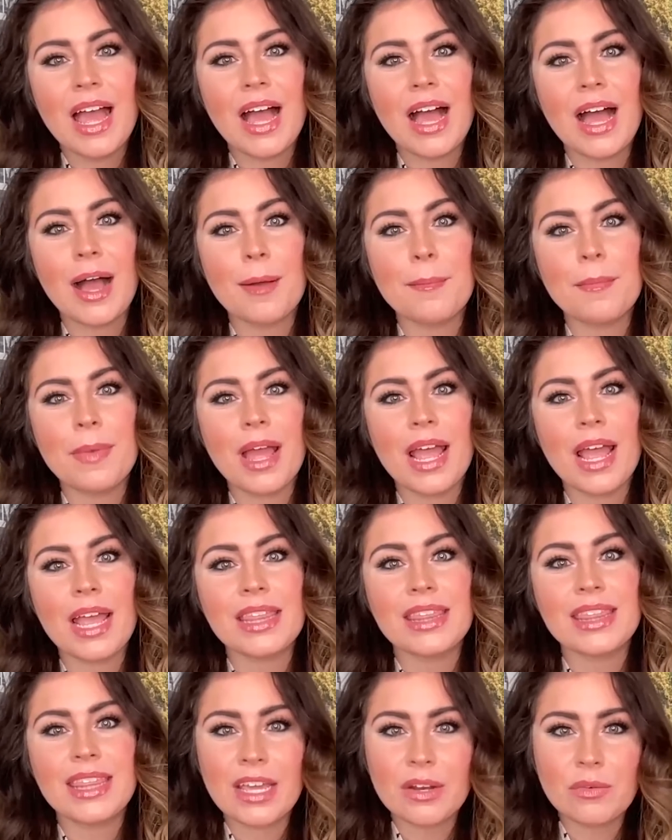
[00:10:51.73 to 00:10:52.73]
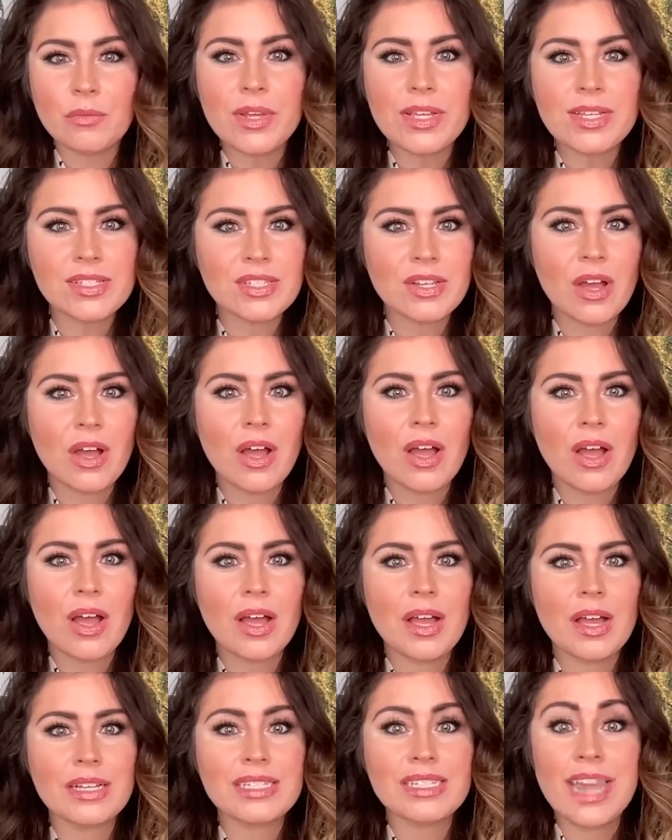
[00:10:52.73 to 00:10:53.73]
And then we saw
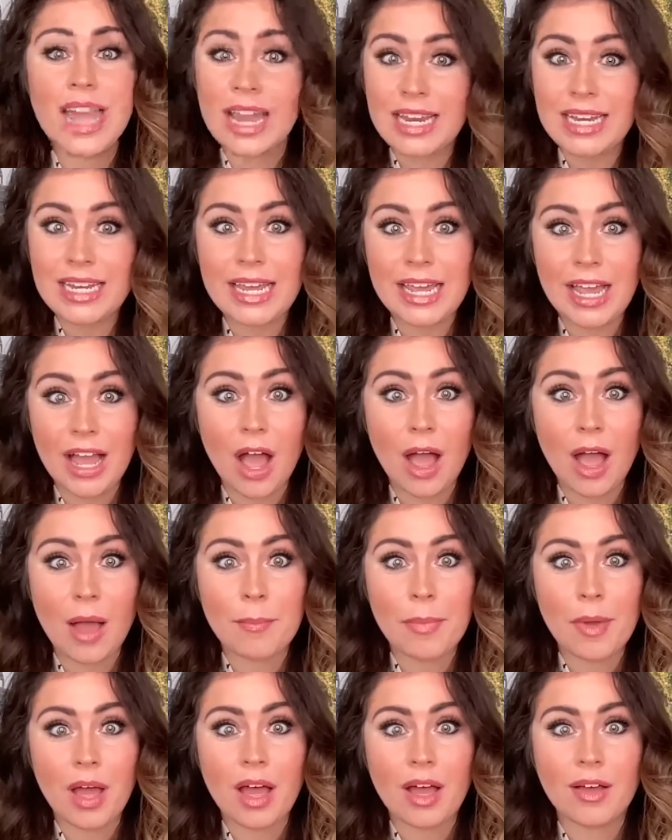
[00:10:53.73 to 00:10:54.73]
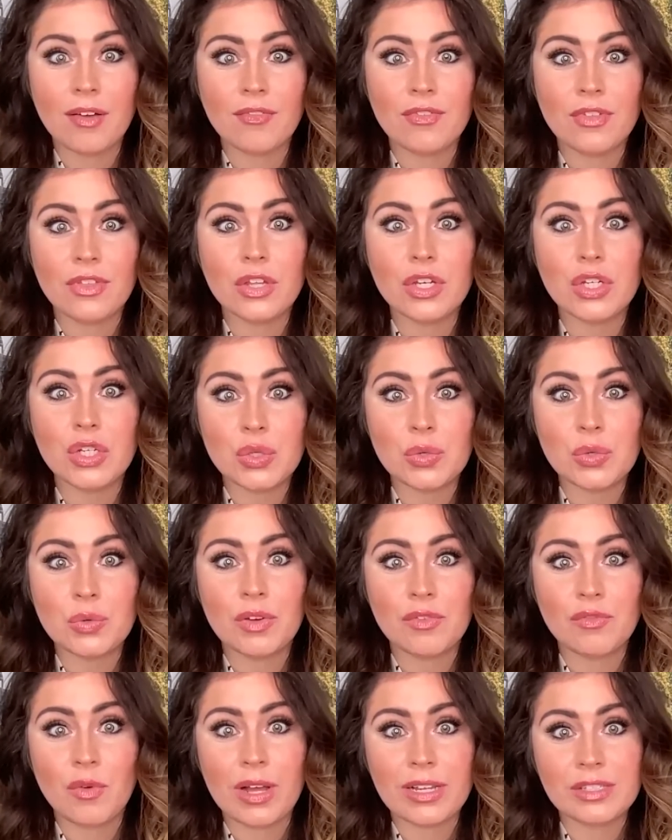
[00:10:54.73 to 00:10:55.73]
a tightening up of the Duke
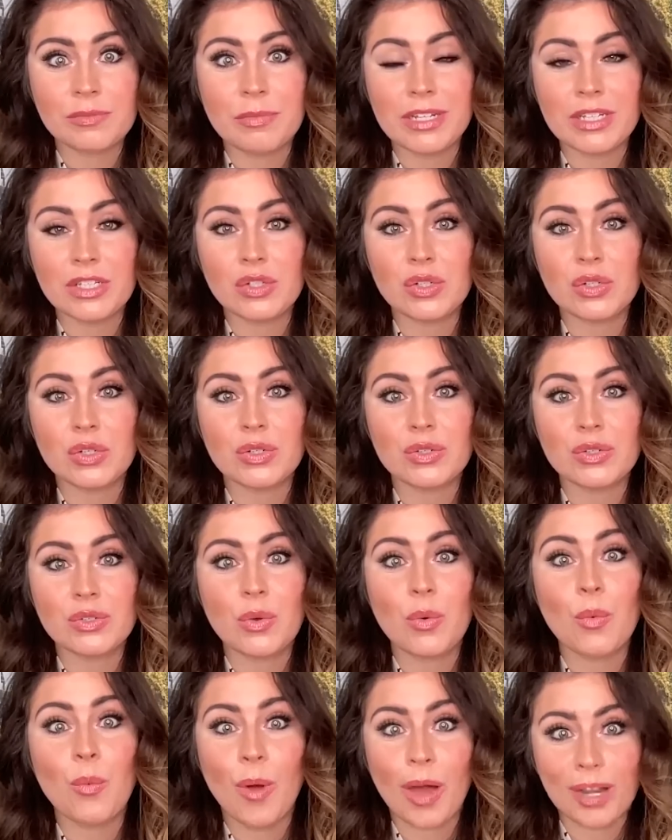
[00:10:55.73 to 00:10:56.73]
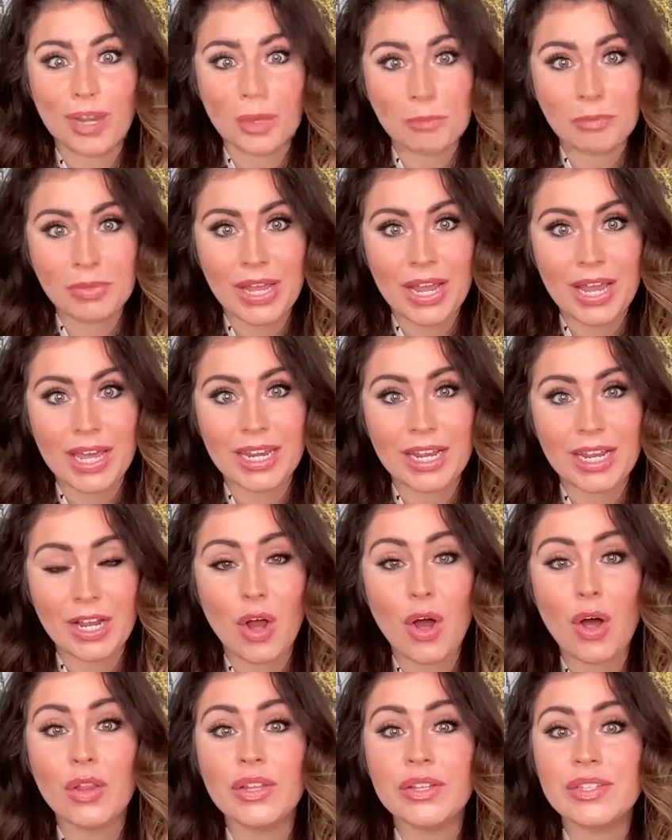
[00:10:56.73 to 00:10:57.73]
of Westminster's wedding planning.
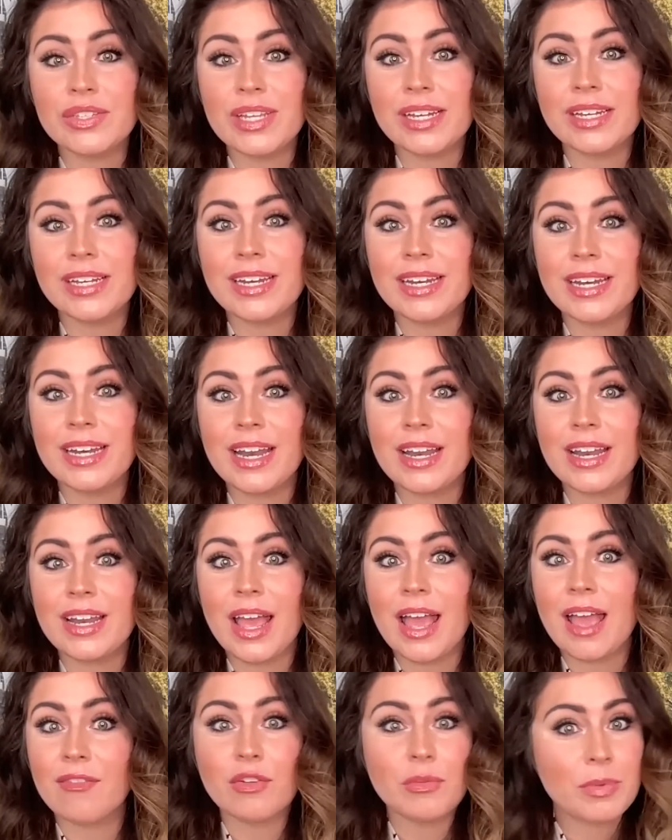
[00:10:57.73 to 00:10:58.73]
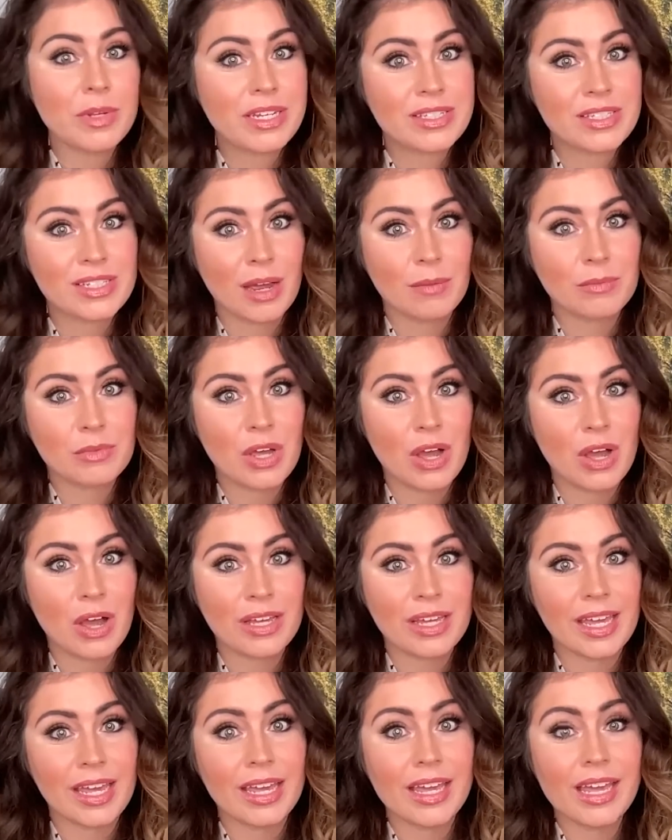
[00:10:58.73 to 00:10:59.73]
All of a sudden, everybody stopped
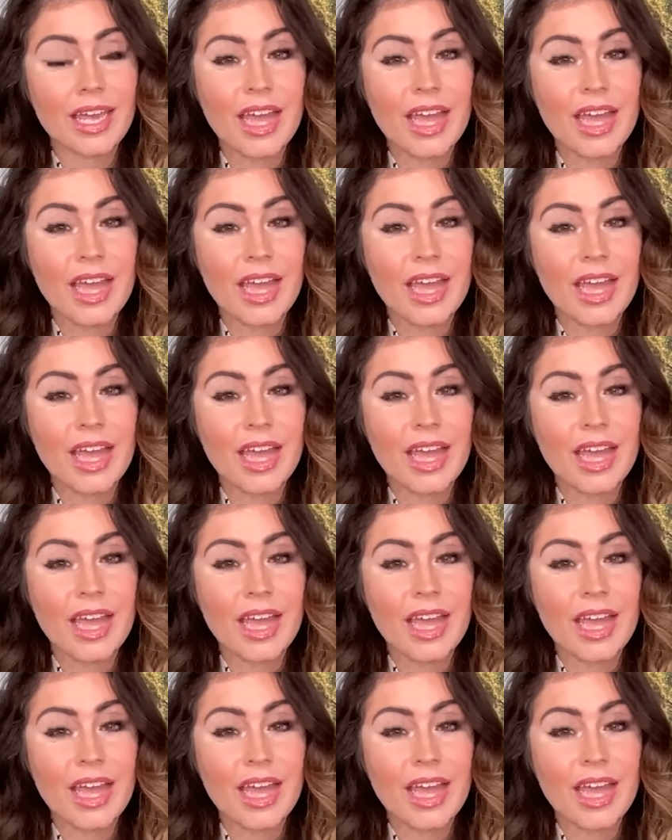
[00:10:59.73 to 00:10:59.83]
talking.